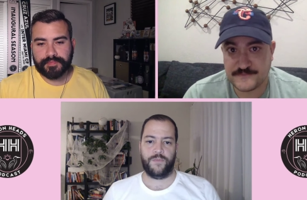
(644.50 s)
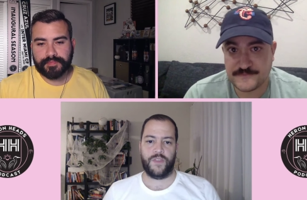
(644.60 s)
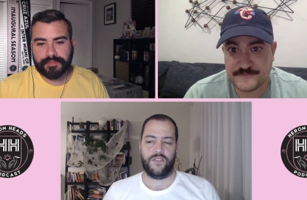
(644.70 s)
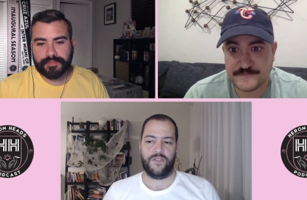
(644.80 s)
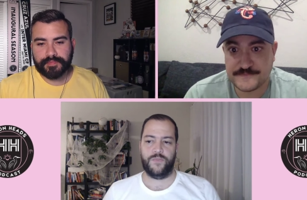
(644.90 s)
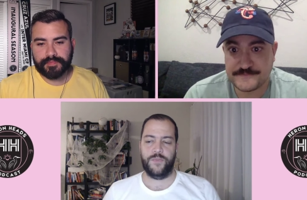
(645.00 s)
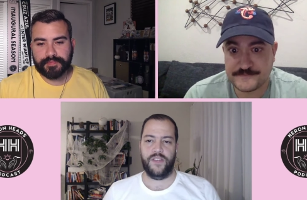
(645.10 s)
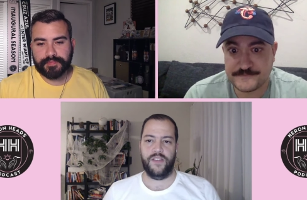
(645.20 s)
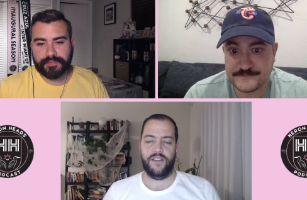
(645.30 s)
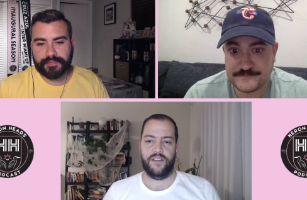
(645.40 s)
Speaker 1: Yes,
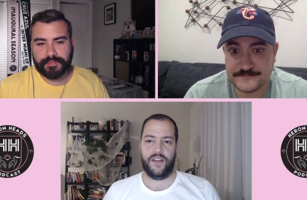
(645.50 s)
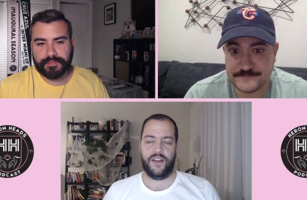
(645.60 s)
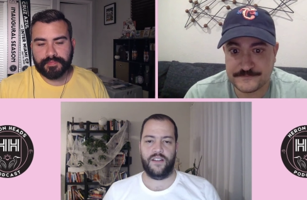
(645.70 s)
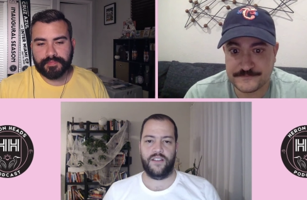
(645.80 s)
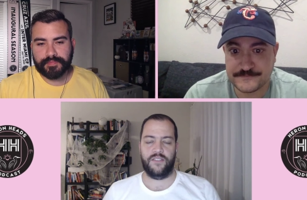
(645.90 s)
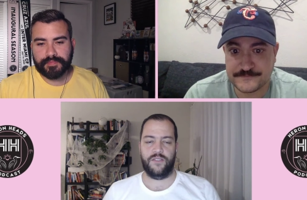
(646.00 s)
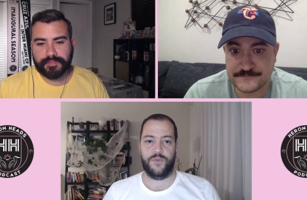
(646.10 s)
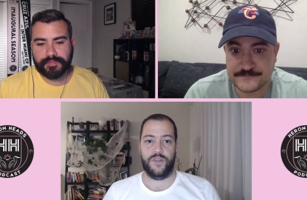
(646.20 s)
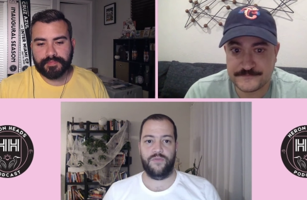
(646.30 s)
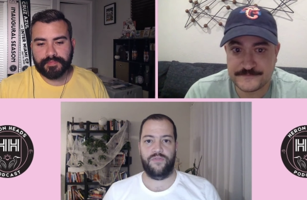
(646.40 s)
speaking, uh,
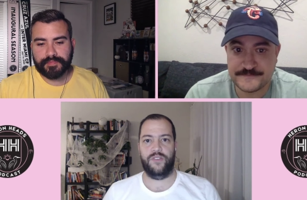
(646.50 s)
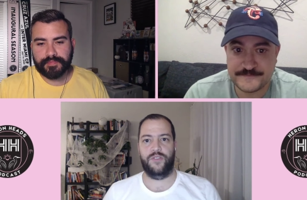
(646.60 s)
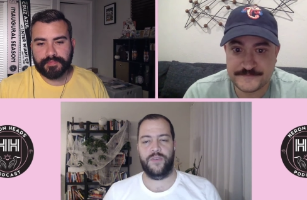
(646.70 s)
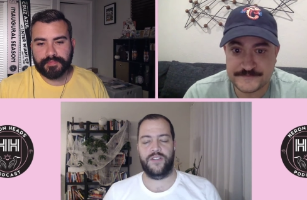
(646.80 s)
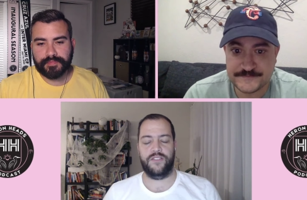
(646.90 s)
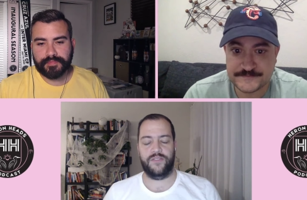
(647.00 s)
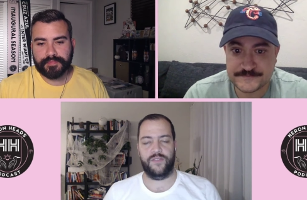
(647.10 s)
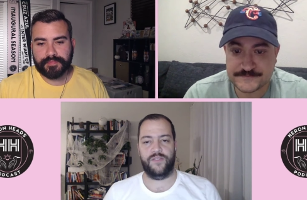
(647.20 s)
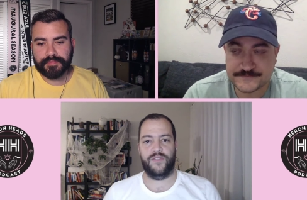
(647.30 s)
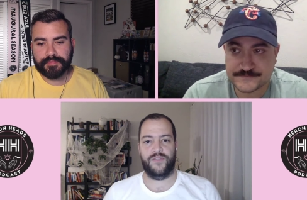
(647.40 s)
we failed to mention
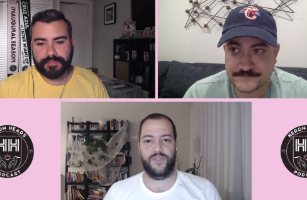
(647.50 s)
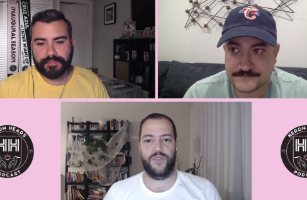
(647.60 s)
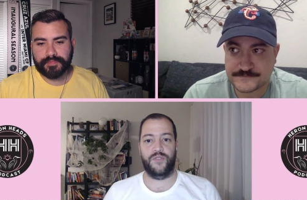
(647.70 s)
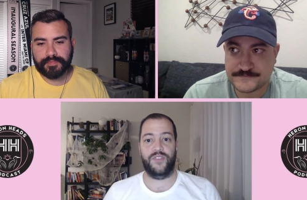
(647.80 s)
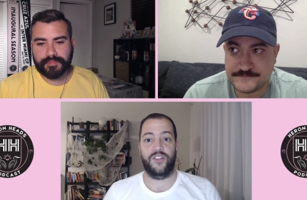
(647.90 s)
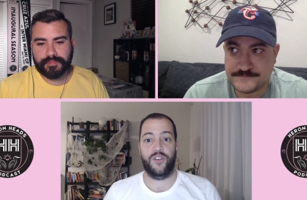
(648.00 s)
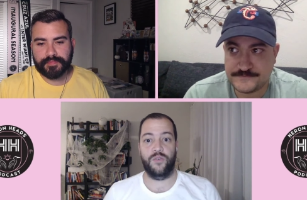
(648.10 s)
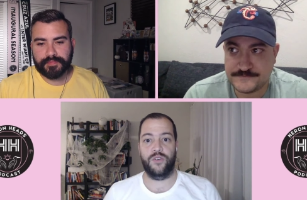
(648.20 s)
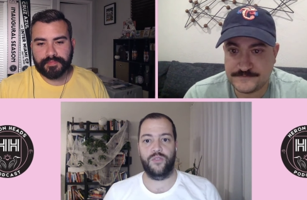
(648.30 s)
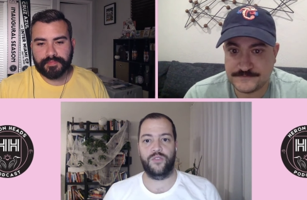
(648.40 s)
for those that
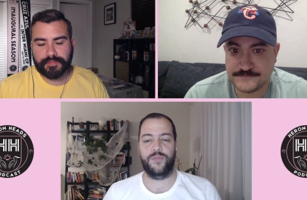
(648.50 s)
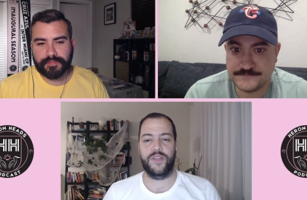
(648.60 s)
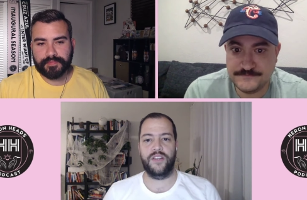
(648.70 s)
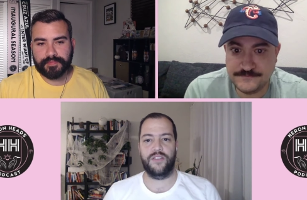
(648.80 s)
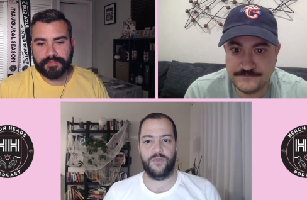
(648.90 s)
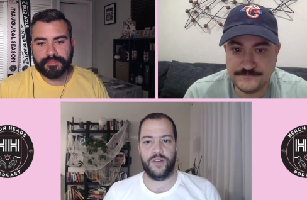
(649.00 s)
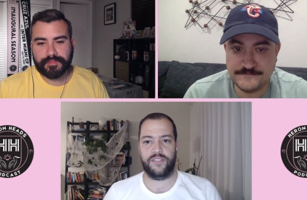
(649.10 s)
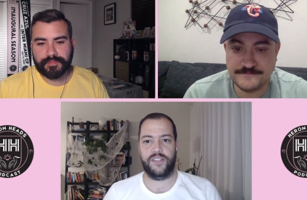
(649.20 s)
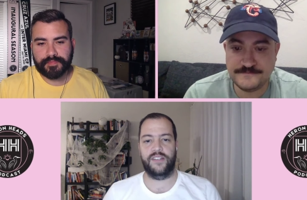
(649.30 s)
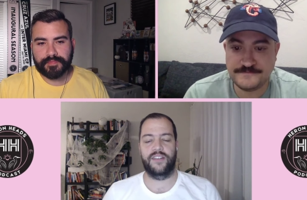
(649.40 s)
don't know, speaking of
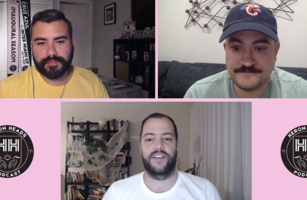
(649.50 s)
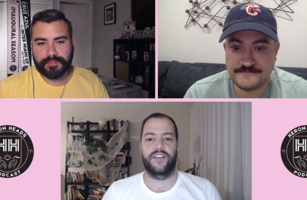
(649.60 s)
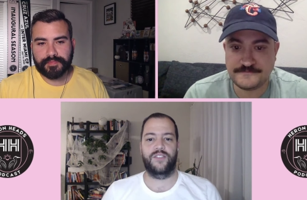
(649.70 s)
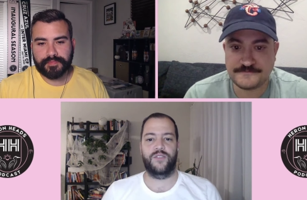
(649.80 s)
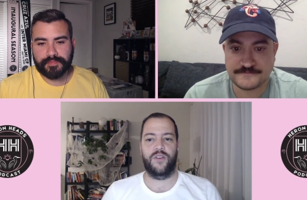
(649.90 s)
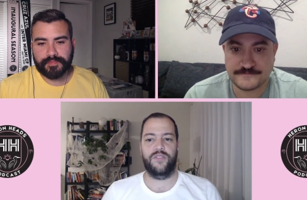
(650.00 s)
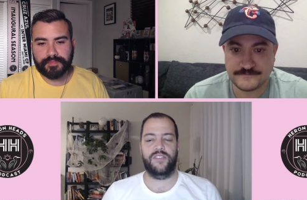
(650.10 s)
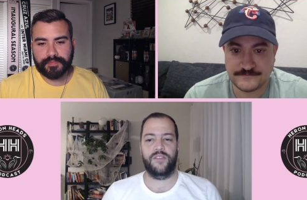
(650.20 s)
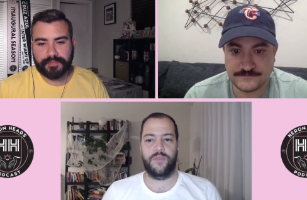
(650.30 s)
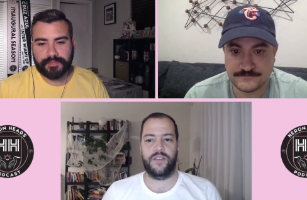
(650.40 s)
resting, so
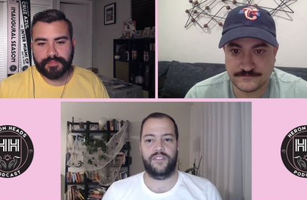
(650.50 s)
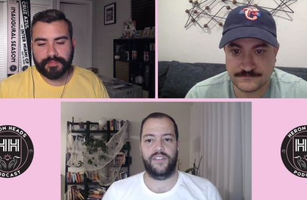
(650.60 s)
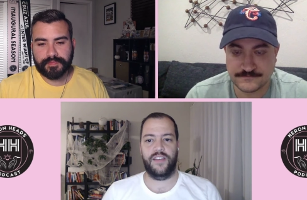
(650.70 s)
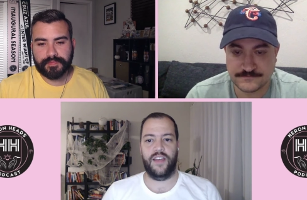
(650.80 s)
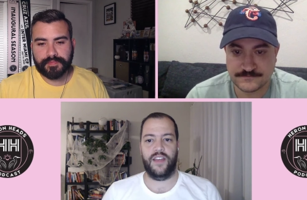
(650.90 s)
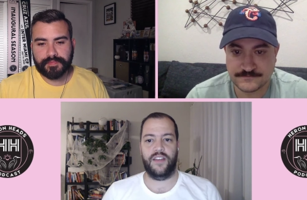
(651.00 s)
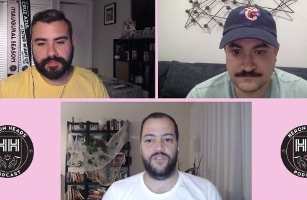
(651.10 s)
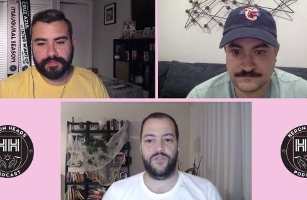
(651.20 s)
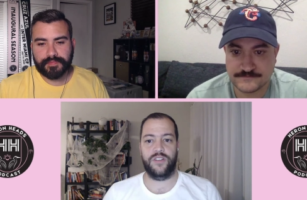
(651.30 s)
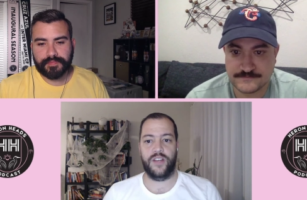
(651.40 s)
obviously Messi and
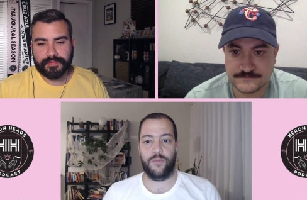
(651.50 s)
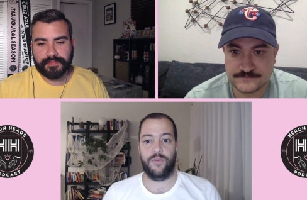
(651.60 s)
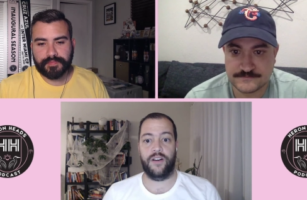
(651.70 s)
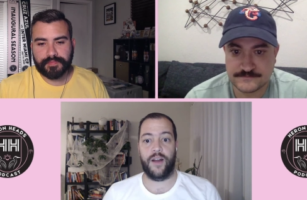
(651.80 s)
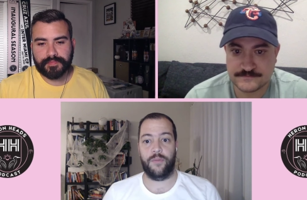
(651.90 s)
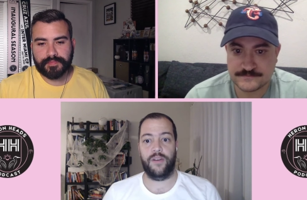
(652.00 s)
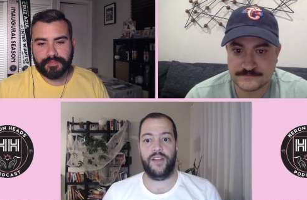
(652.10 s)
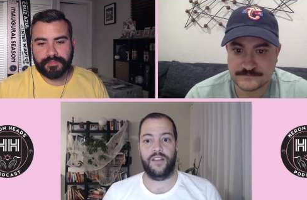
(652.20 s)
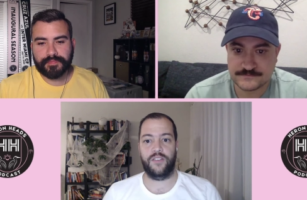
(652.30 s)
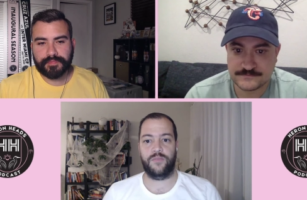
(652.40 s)
Jordi Alba are not
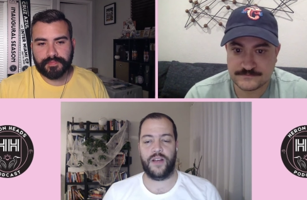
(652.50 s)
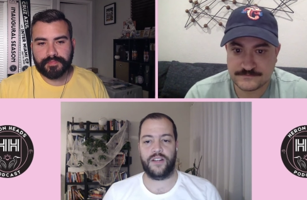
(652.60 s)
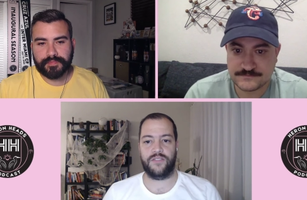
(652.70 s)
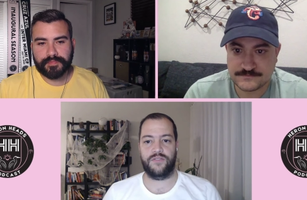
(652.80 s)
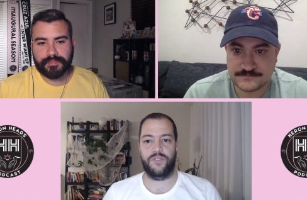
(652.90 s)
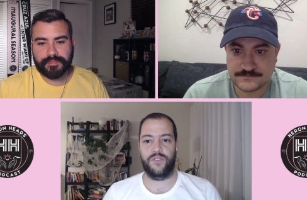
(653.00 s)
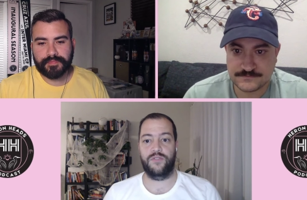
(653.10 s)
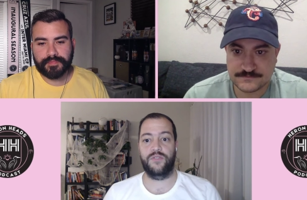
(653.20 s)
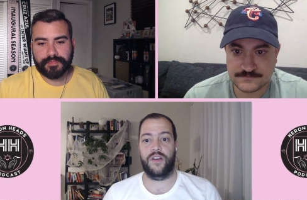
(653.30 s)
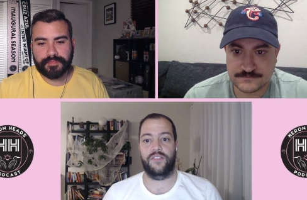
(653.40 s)
playing in this match. For those
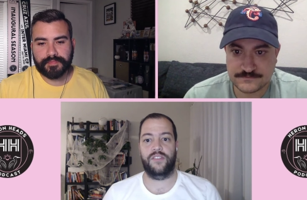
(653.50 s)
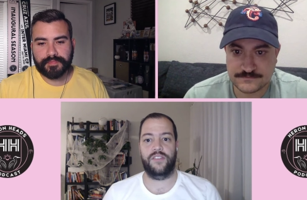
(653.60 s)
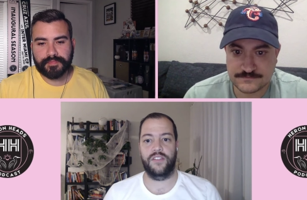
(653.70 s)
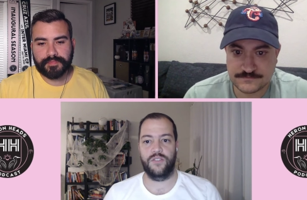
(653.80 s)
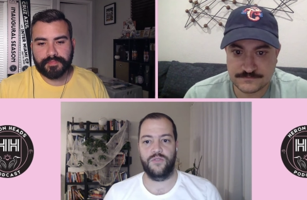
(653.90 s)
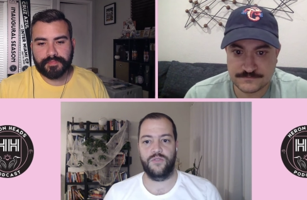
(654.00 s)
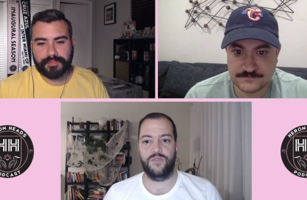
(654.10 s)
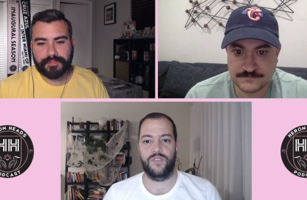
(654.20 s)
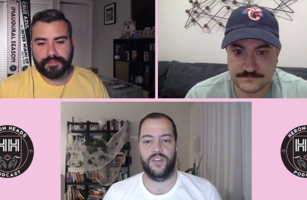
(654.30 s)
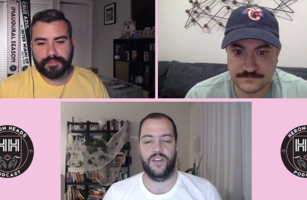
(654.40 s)
of you who haven't seen the
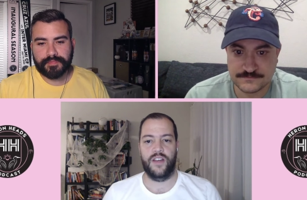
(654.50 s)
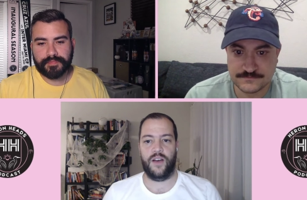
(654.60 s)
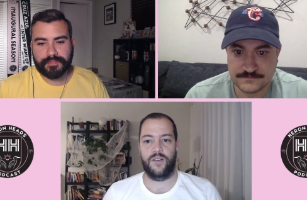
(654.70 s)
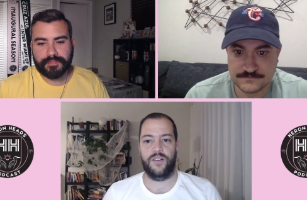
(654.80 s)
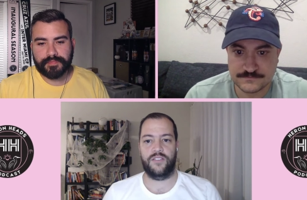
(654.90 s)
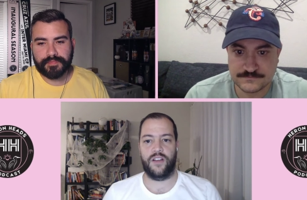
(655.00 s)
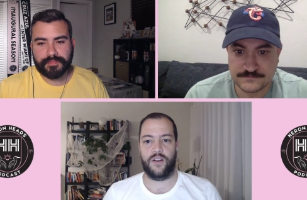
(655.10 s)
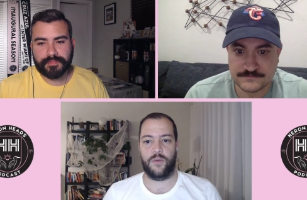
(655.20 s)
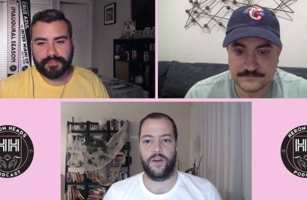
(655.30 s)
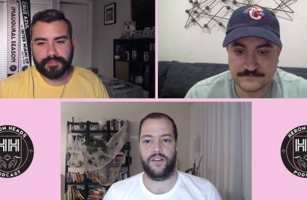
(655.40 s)
news, outlets
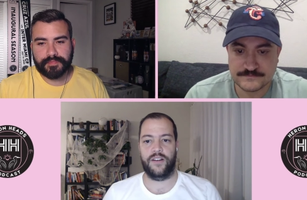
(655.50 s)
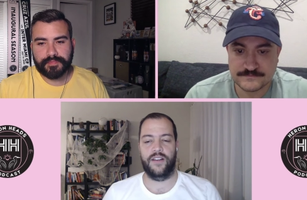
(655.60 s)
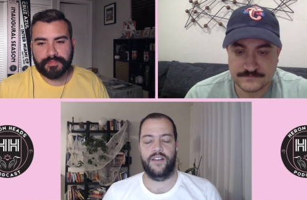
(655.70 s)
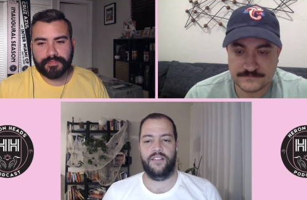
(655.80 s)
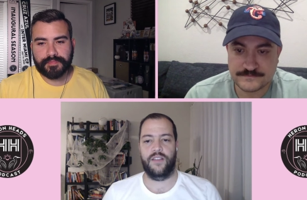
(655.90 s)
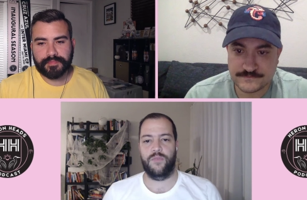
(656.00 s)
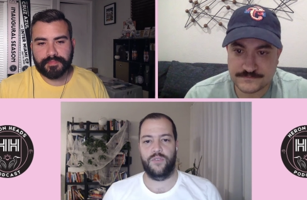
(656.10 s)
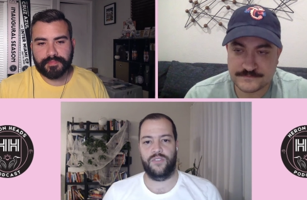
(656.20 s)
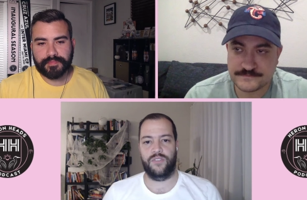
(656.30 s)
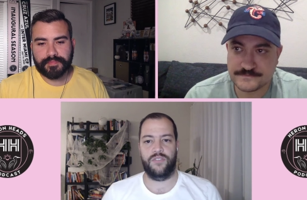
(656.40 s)
talk about it. They
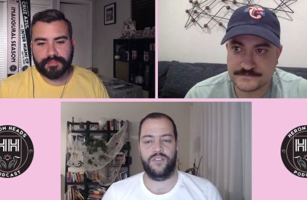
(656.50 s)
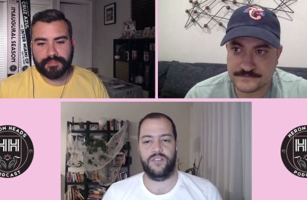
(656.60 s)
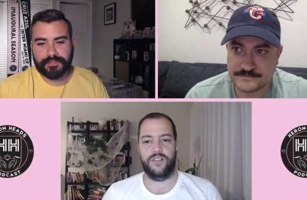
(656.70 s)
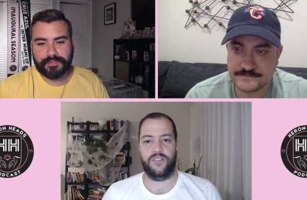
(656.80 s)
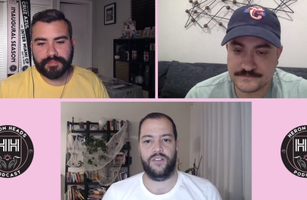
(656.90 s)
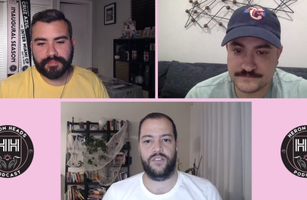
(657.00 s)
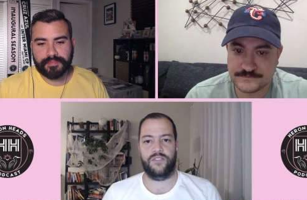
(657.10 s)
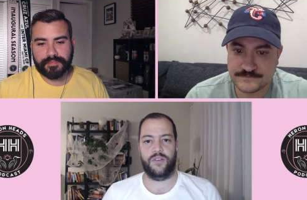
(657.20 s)
both suffered uh,